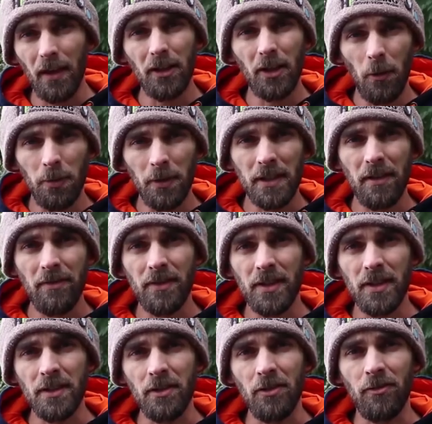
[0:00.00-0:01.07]
A couple of
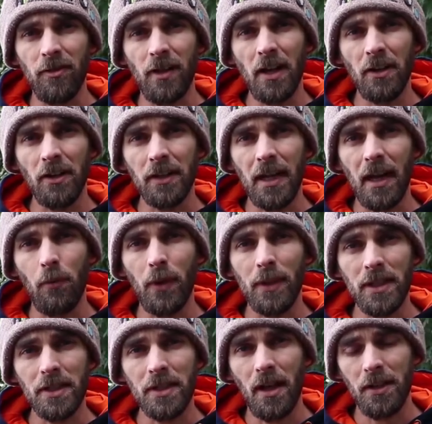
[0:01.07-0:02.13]
differences that you'll find on the app when
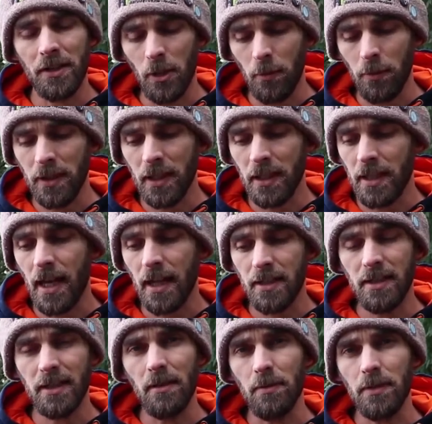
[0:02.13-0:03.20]
you start it up and you connect
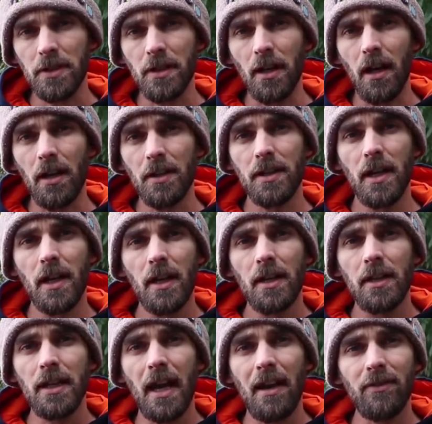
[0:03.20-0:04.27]
your Deeper Start.
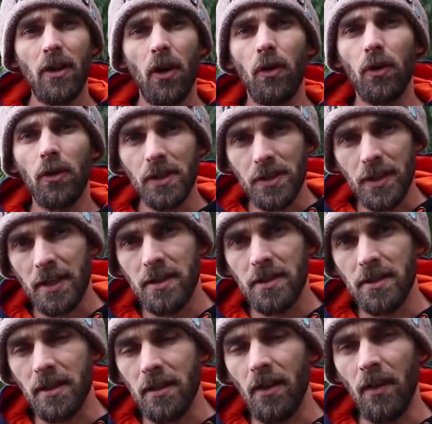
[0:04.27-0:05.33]
You haven't got all the
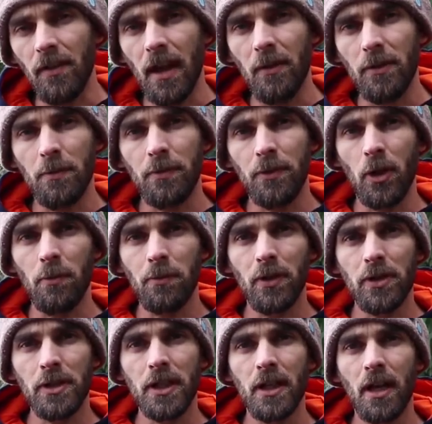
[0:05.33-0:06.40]
settings that you got there with the Pro
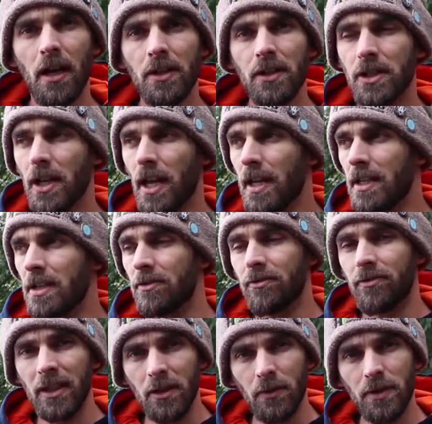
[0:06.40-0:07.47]
Plus. You can't change the
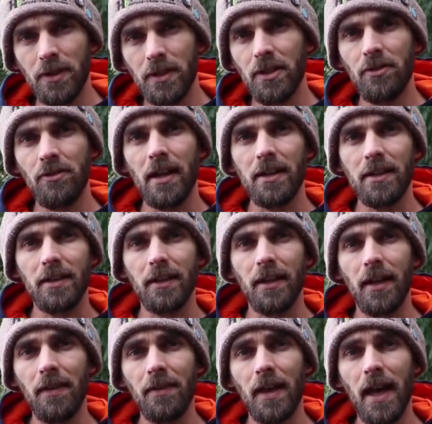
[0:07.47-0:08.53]
frequencies or anything
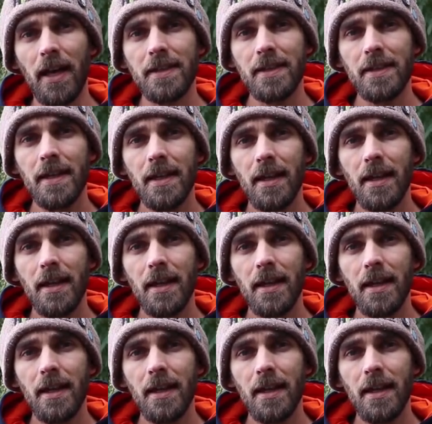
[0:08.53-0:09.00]
like that.